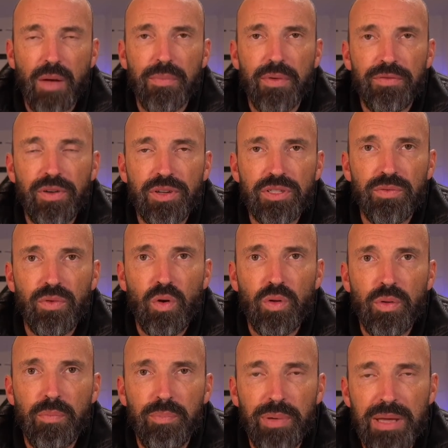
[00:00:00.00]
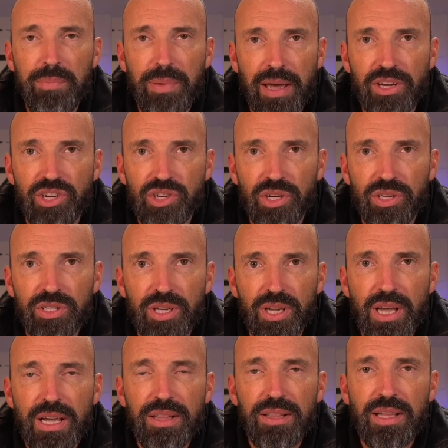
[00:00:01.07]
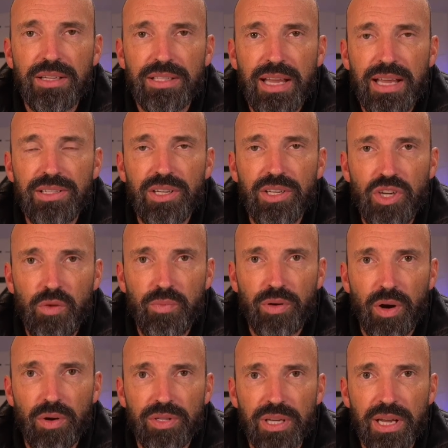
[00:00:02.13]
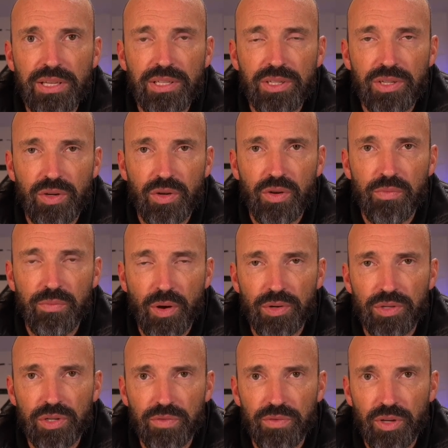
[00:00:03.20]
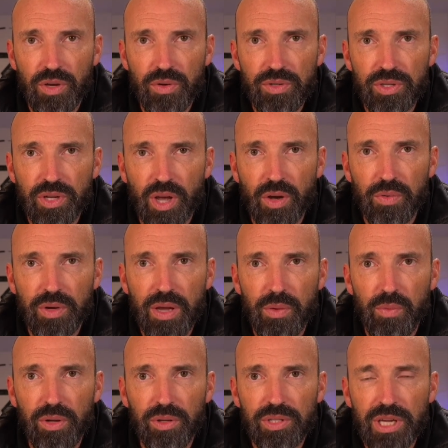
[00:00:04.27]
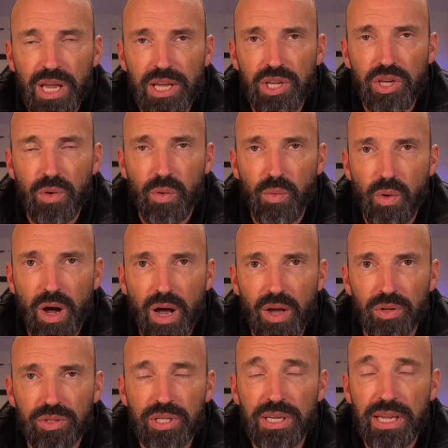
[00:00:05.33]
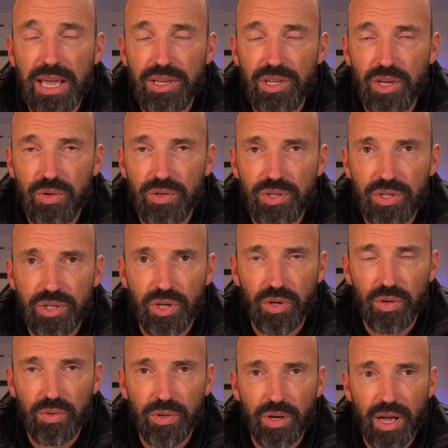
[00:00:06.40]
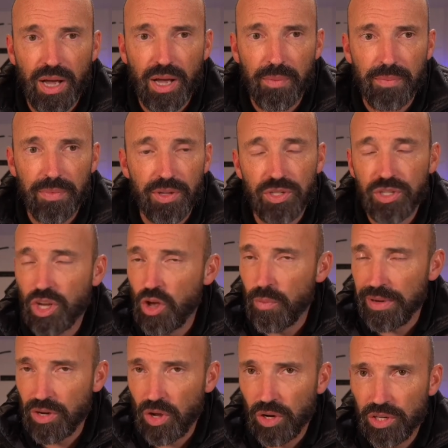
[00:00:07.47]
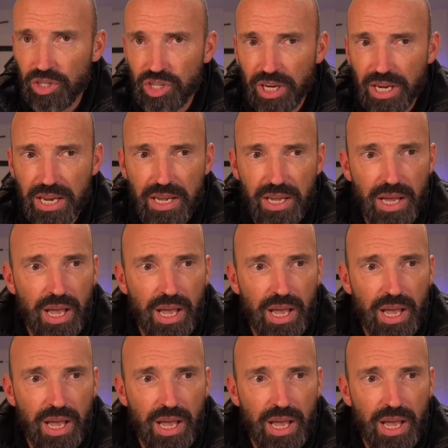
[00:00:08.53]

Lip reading: First of all, be patient. This is a new process to most of you, so it will take you a while to get used to the terminology.